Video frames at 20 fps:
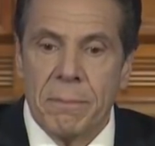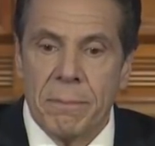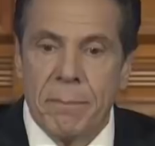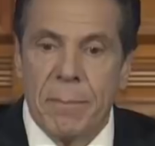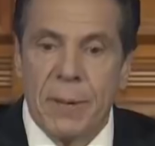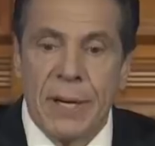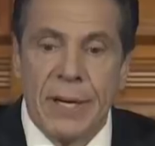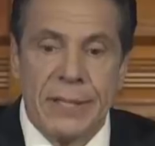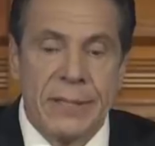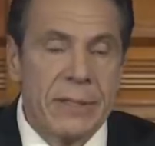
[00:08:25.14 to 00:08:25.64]

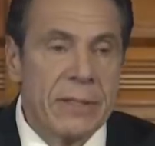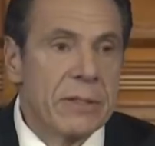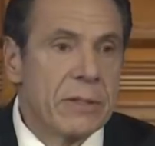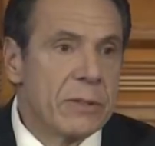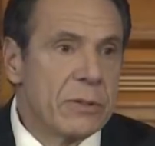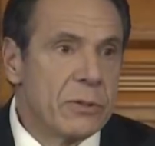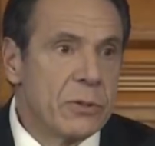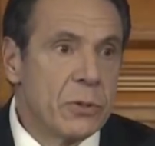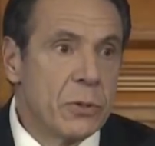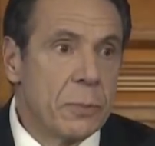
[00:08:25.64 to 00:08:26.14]
But
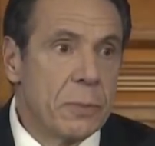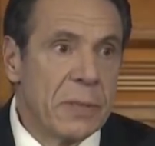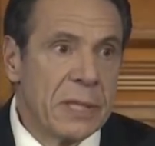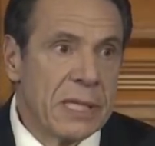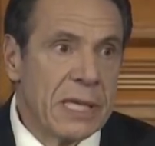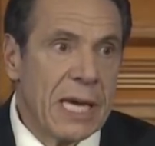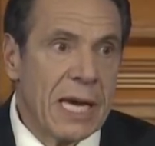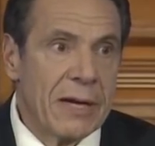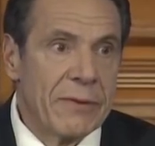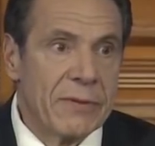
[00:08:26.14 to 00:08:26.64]
two
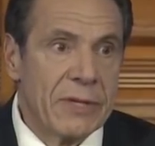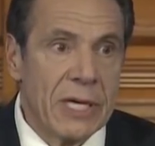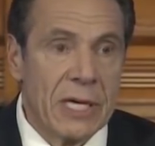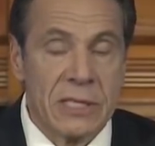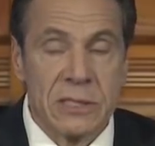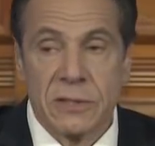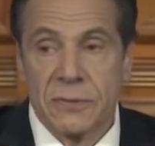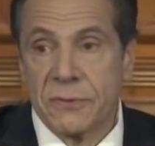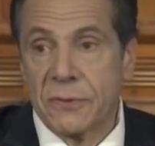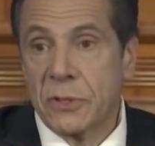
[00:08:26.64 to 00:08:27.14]
big
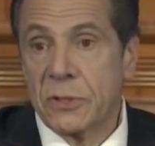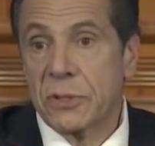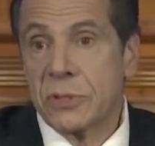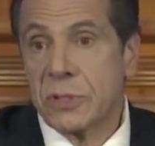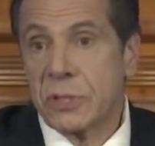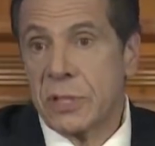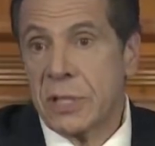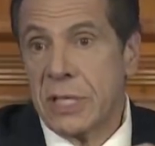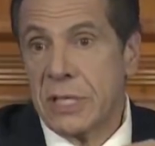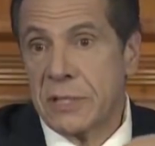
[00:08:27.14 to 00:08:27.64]
caveats.
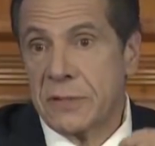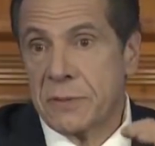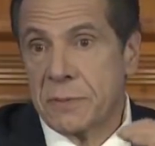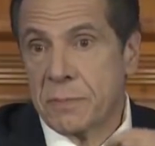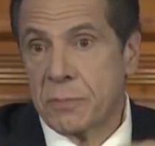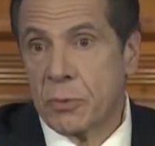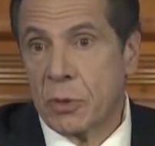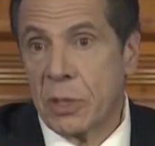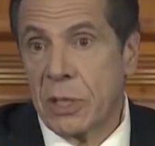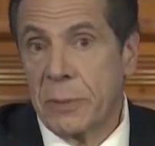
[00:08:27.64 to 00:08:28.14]
First, it's
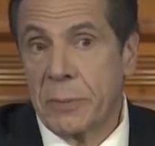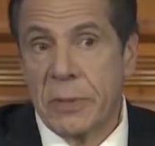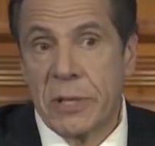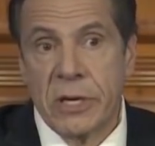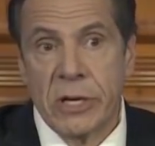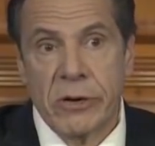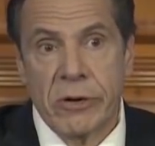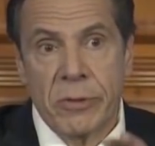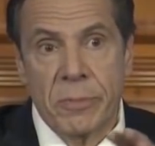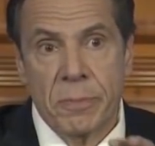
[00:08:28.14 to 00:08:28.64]

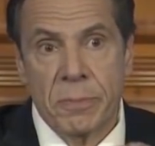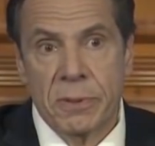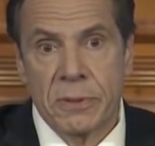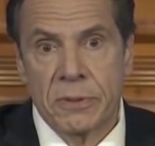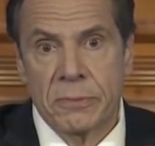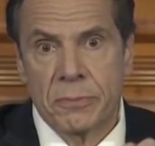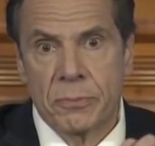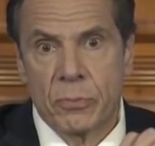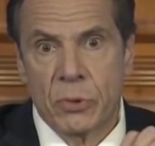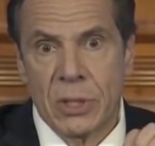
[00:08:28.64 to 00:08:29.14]

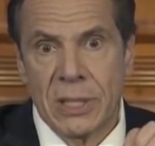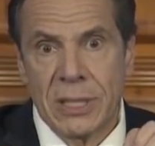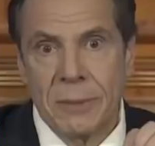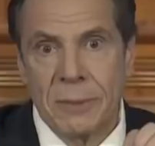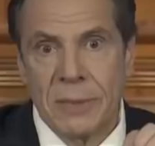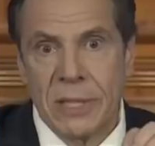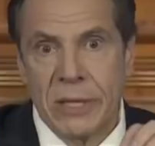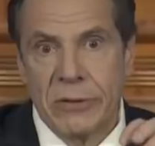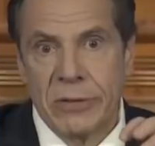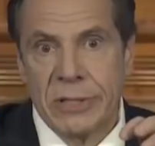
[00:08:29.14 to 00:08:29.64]

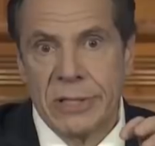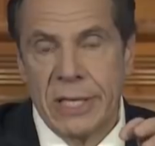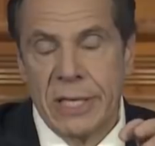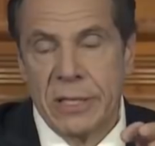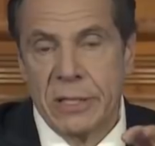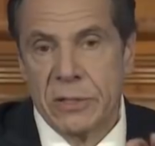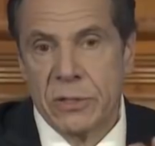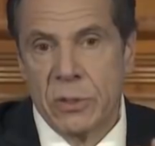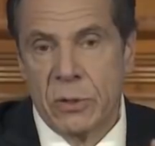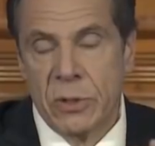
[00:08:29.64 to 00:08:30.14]
preliminary
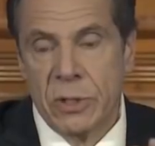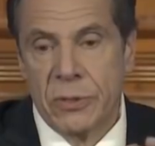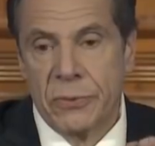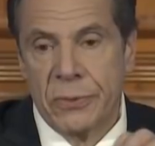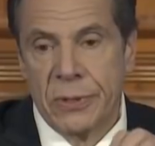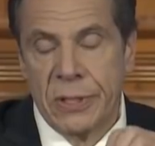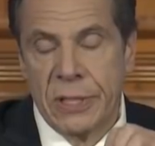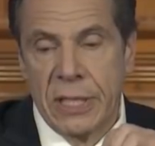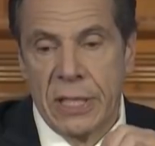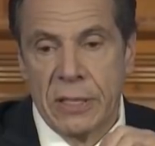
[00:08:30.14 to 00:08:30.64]
data. It's only
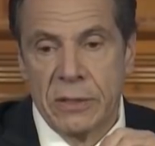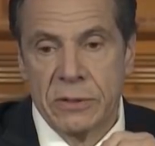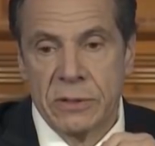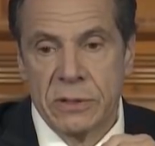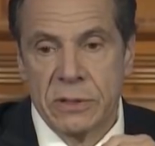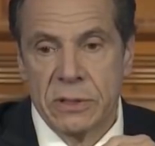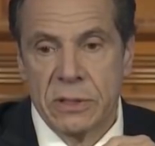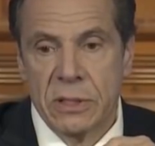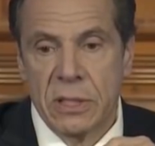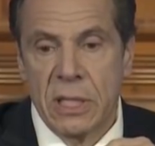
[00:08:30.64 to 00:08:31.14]

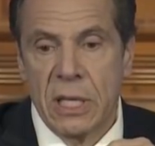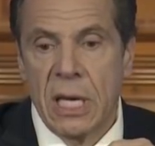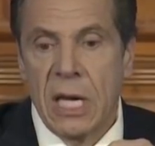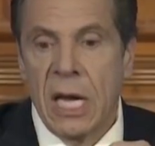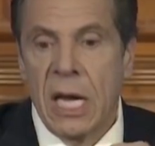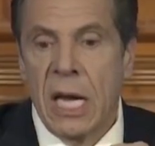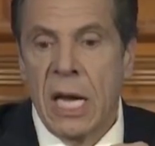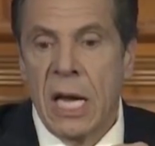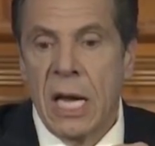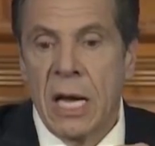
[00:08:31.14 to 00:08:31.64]
3,000.
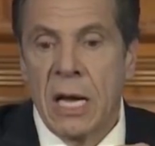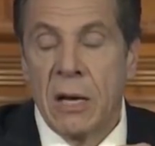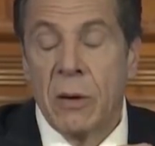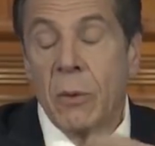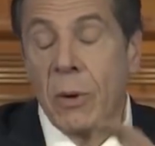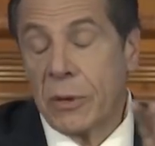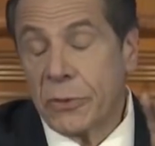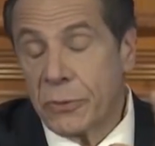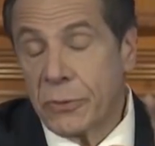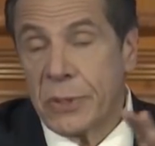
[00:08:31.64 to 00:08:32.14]

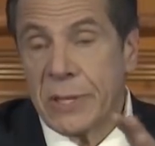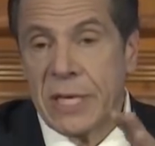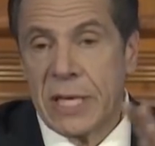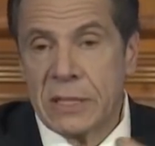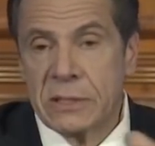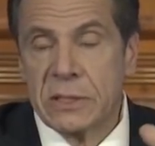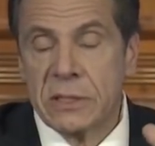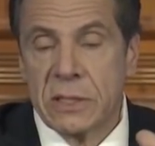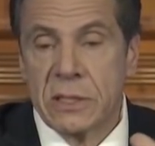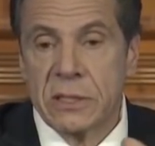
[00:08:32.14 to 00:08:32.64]
Well,
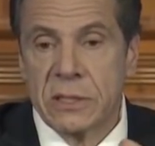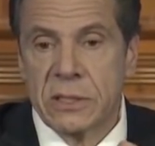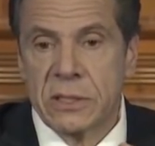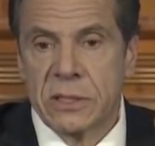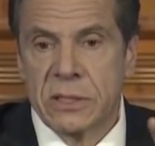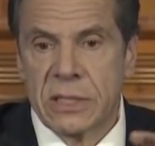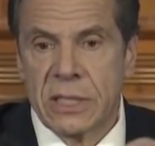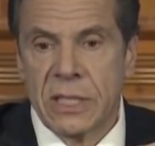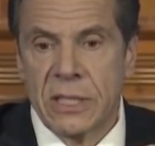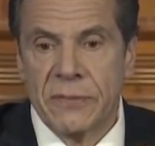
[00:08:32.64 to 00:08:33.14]
3,000 is a
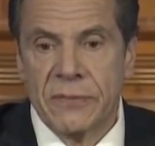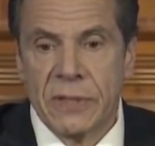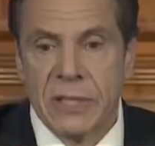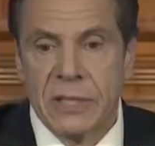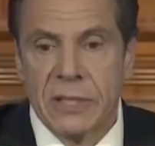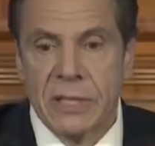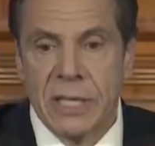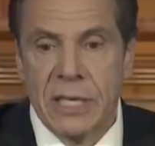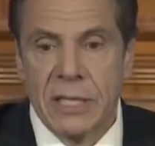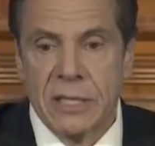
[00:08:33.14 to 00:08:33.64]

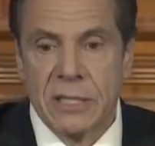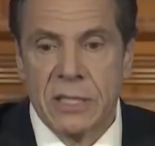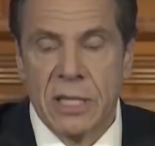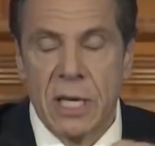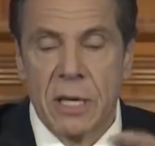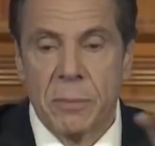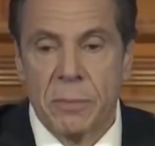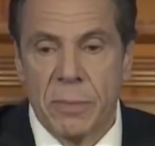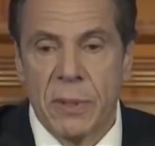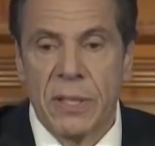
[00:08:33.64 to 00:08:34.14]
significant data
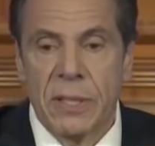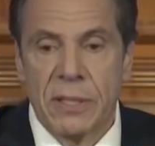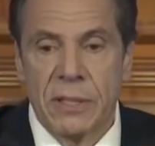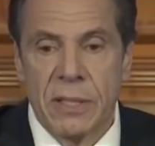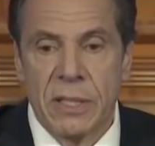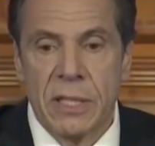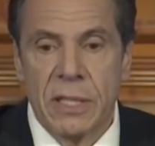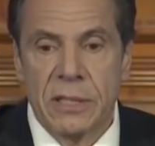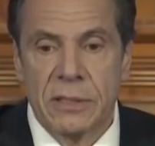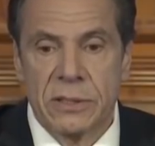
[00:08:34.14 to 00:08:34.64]
set, but
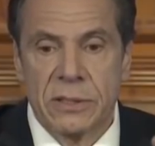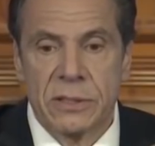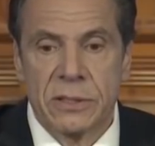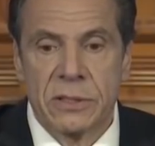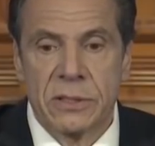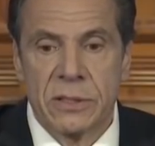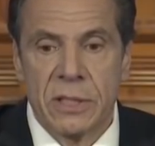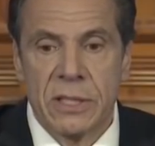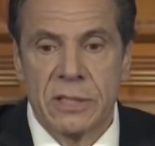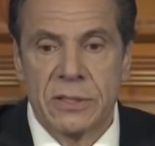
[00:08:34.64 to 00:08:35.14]

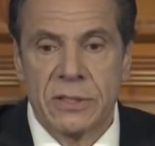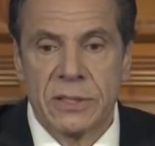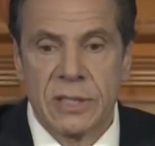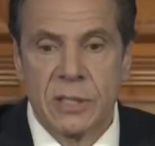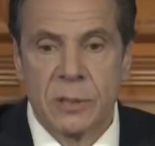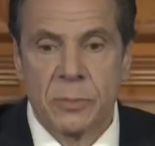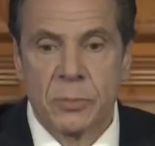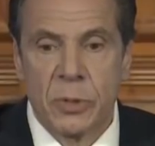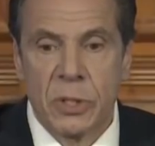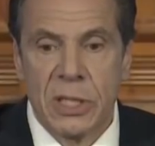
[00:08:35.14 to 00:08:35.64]
it's
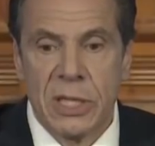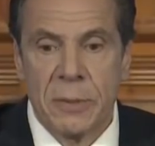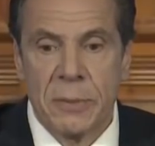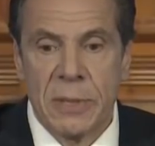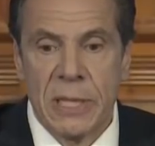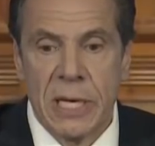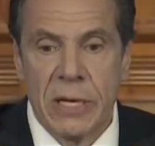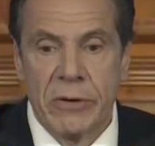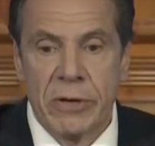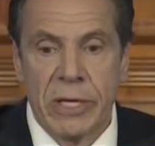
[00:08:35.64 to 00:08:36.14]
still
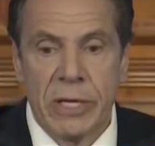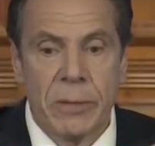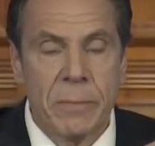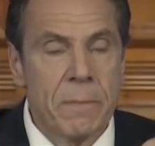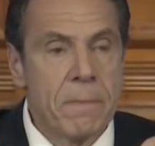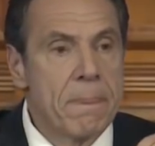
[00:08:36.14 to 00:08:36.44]
preliminary.